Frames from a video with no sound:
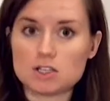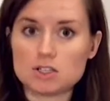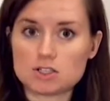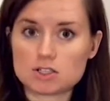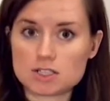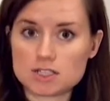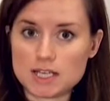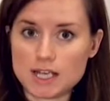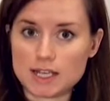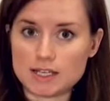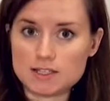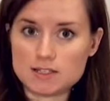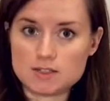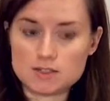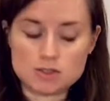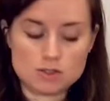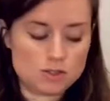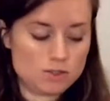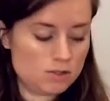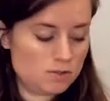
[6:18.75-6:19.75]
your
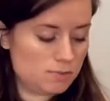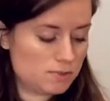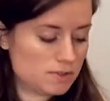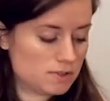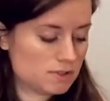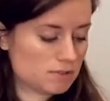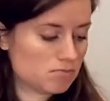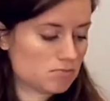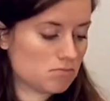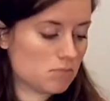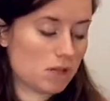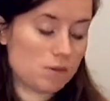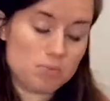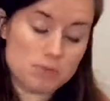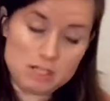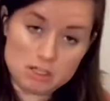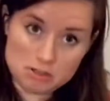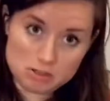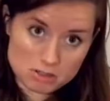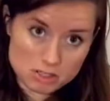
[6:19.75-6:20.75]
test tubes, a
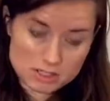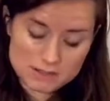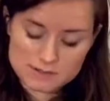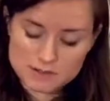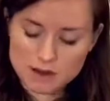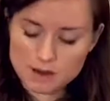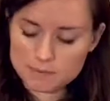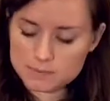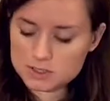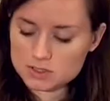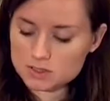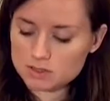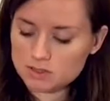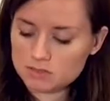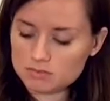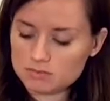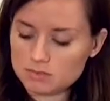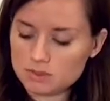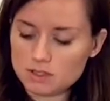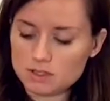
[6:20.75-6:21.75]
beaker is
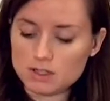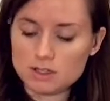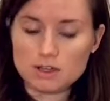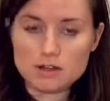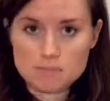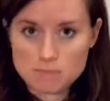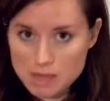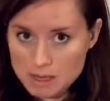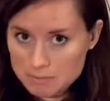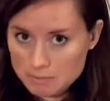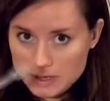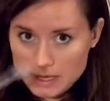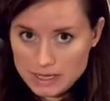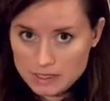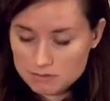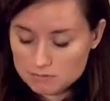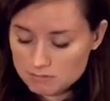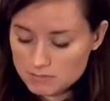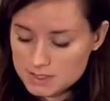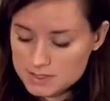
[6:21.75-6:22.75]
optional,
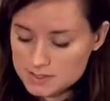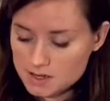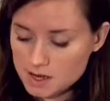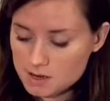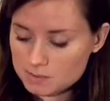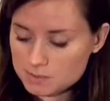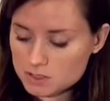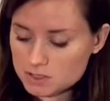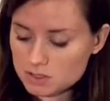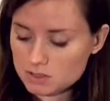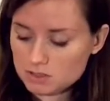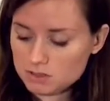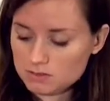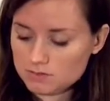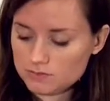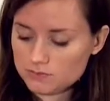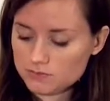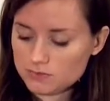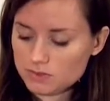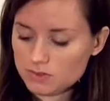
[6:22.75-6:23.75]
pipette is
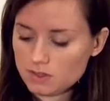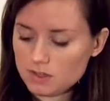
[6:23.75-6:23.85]
optional,